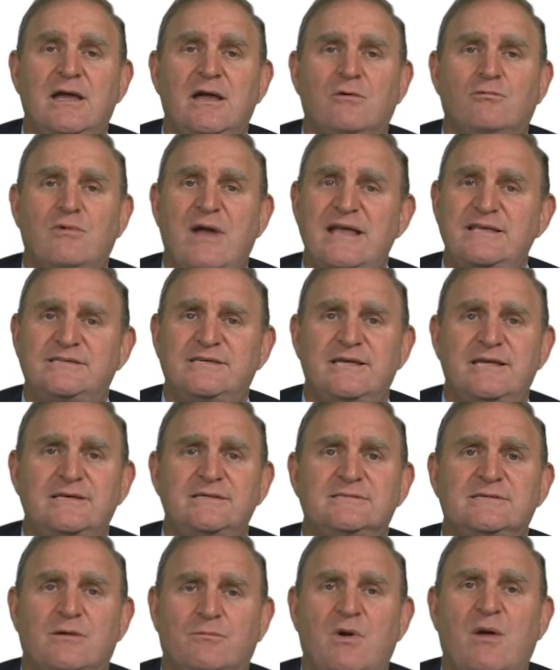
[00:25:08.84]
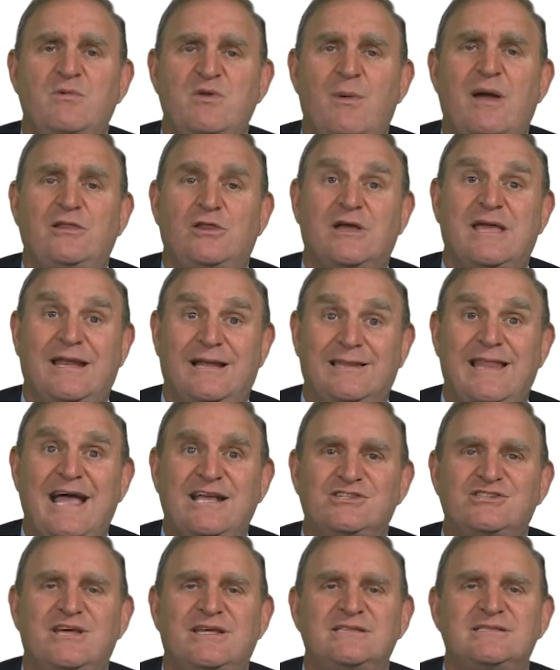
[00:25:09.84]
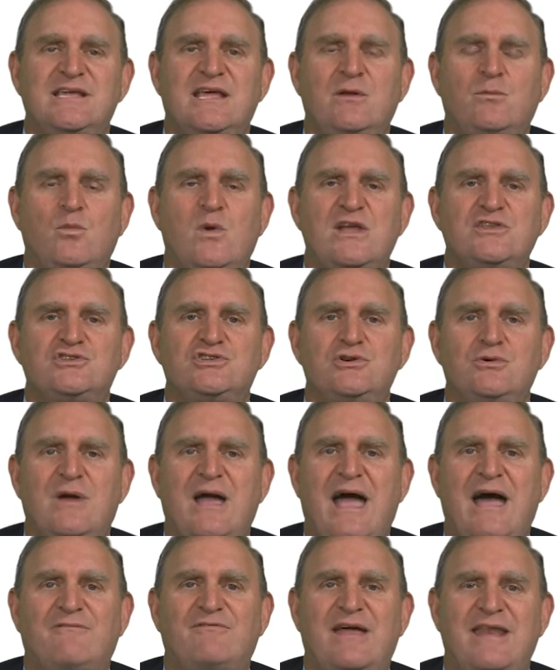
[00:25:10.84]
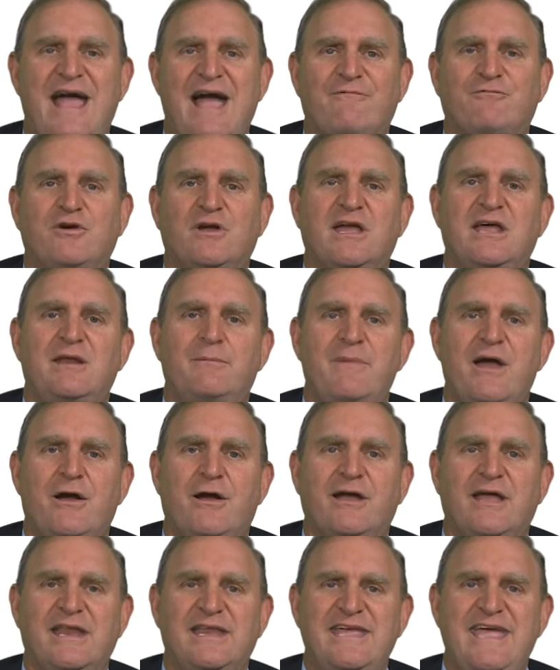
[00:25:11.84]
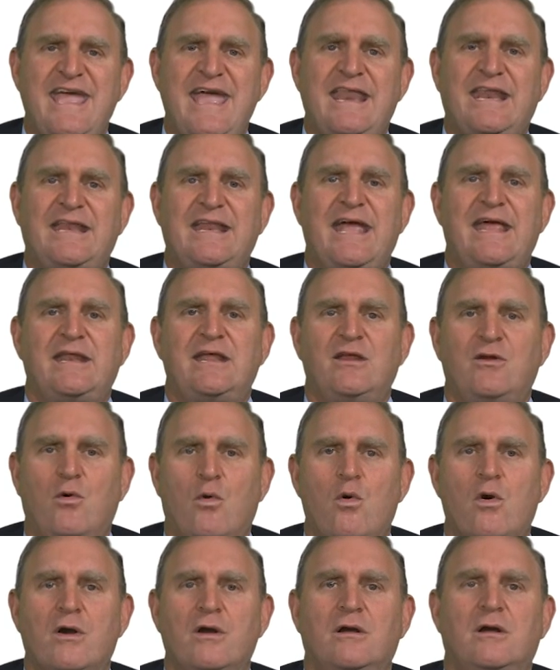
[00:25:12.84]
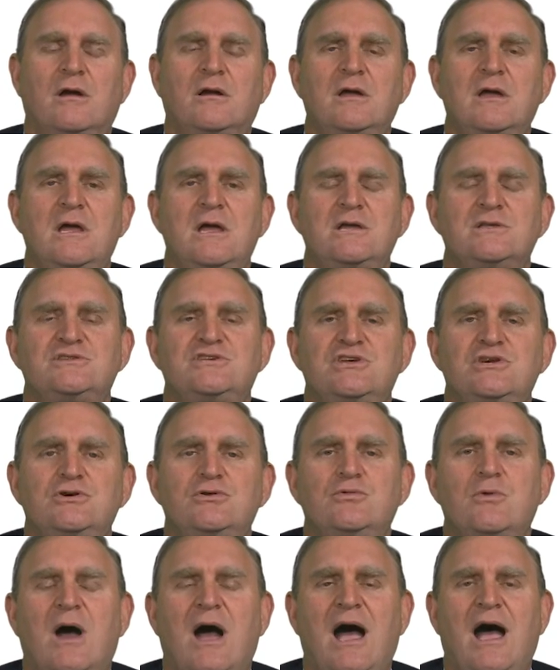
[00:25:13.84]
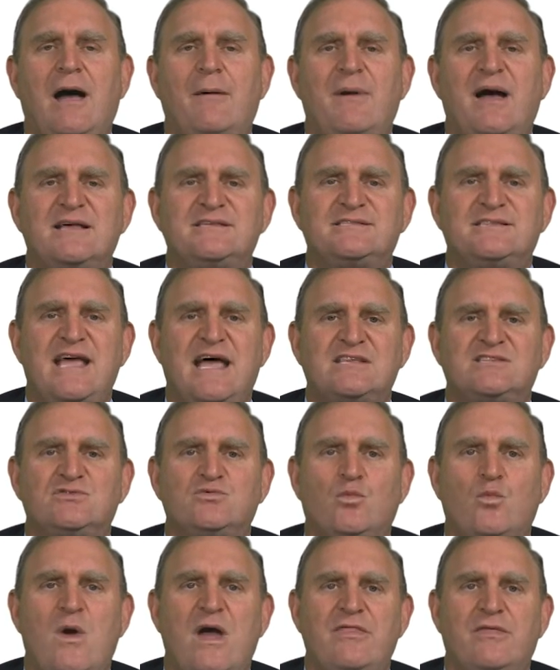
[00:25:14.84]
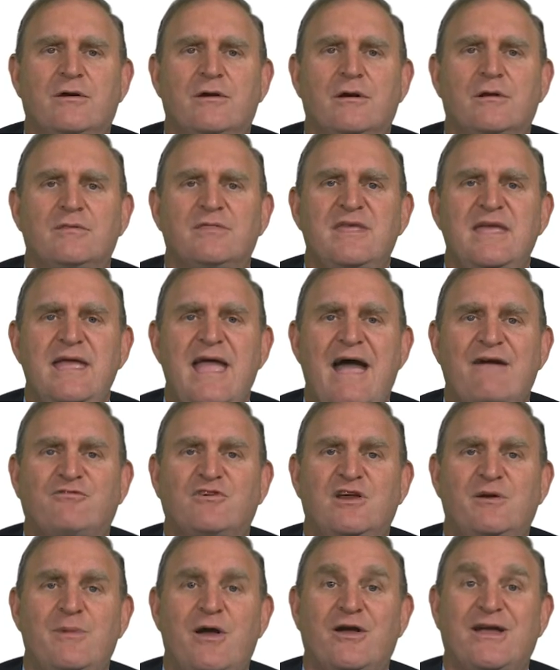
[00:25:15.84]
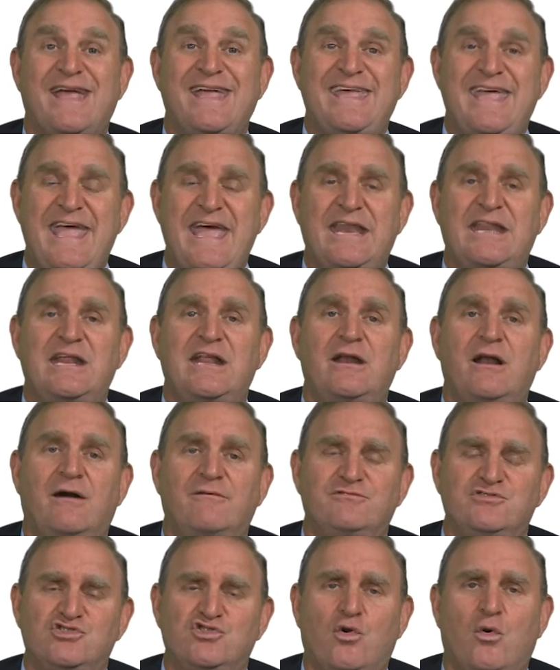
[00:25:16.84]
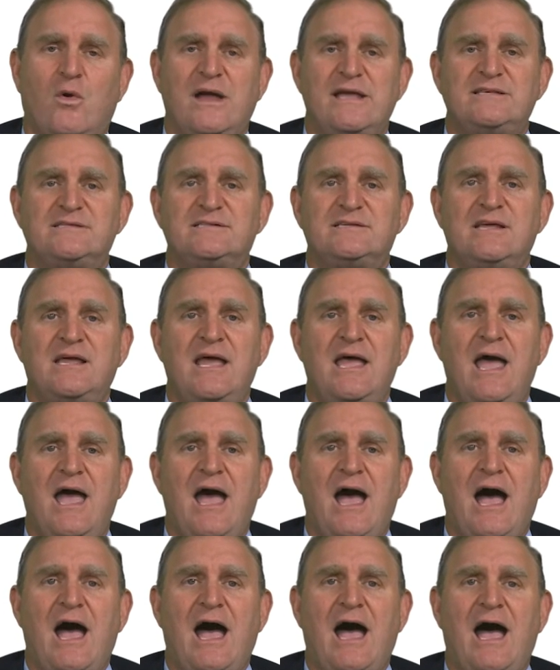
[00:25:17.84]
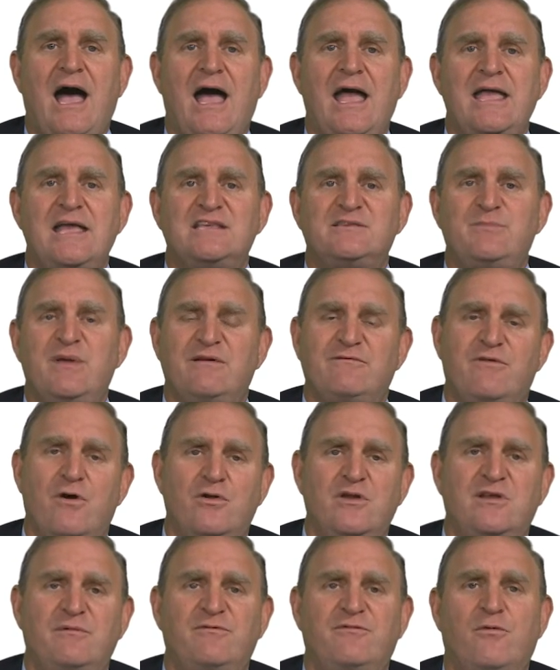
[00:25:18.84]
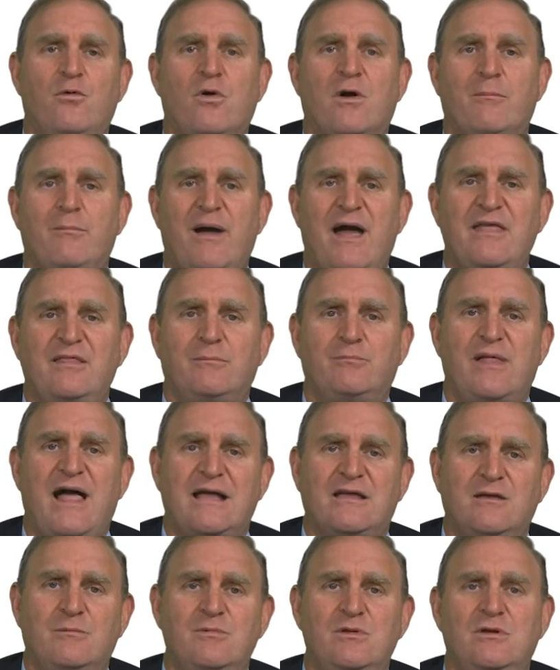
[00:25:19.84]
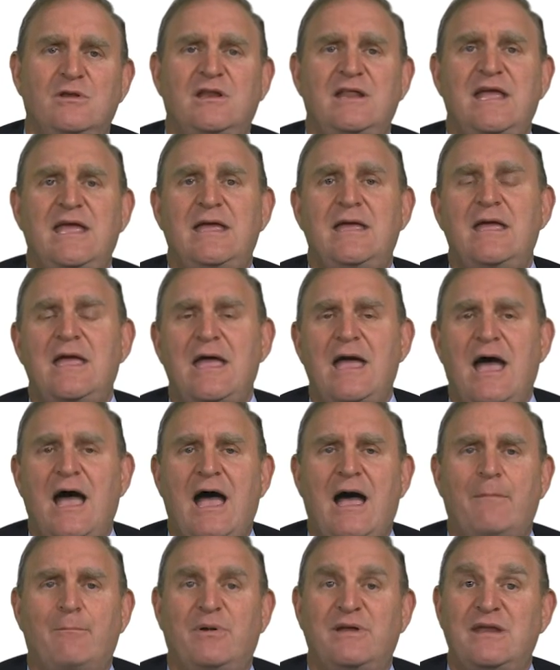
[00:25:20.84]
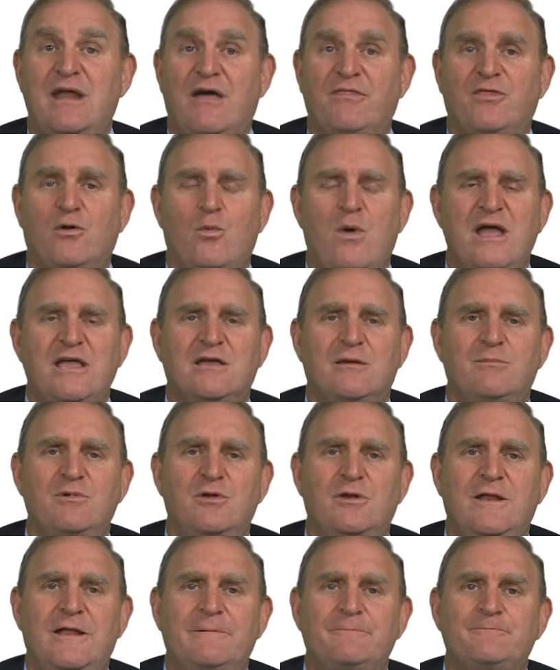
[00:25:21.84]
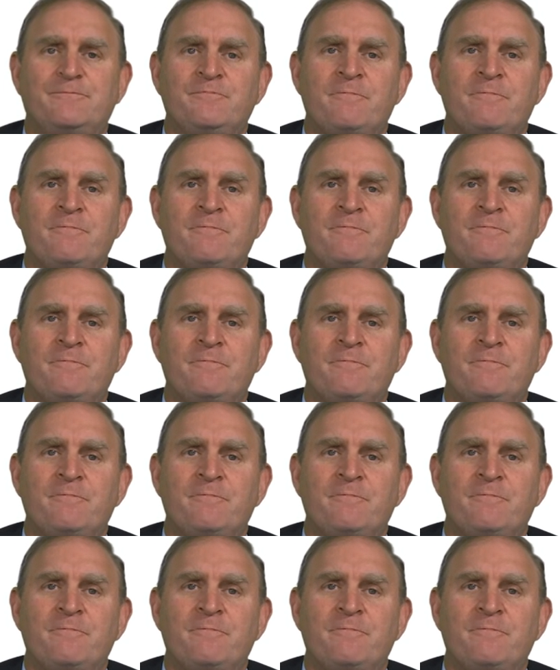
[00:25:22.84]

races, you might look at elections in which you have an African American candidate in order to um, assess whether the African American candidate of choice uh, is being voted for by the black community, um, but not the white community.